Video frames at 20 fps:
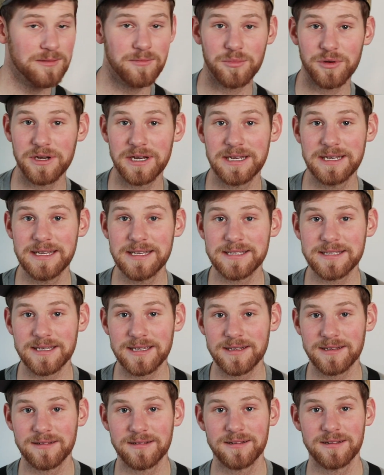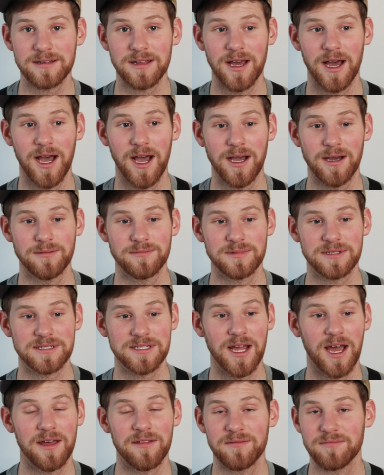pretty decent. It's
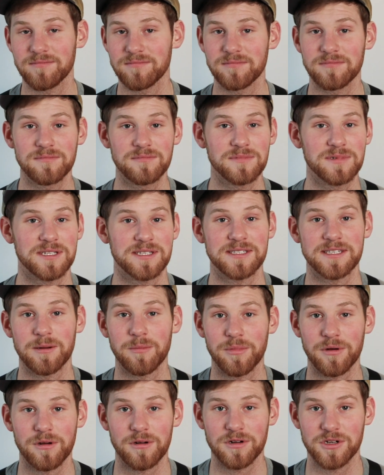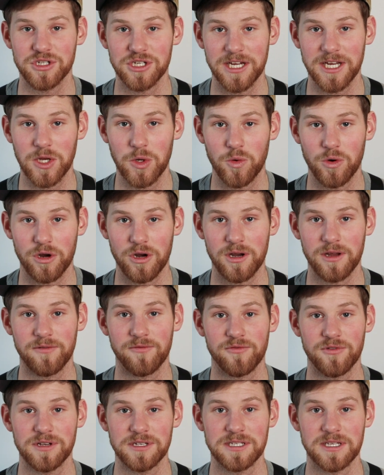not December or January
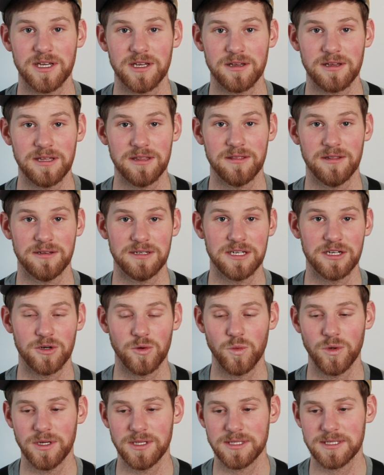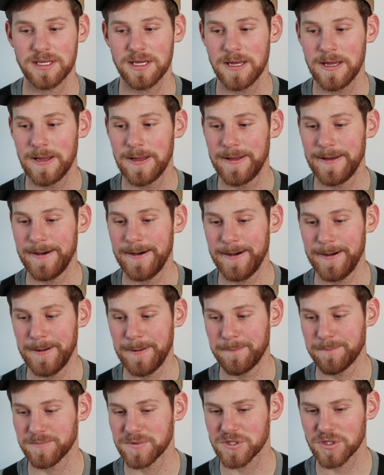freezing in the deer woods.
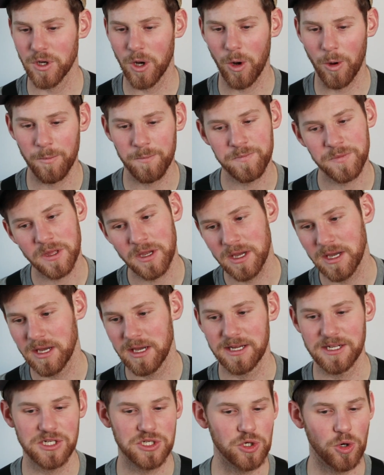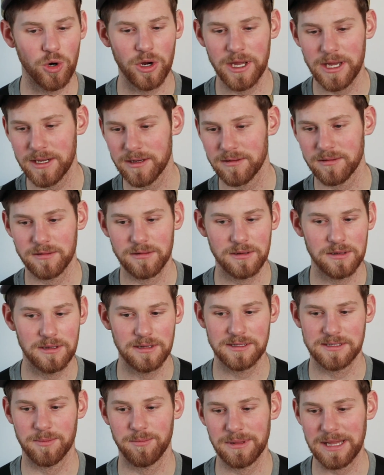So enjoy it.
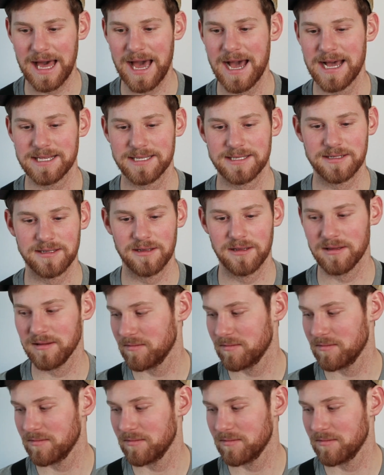It's a blast.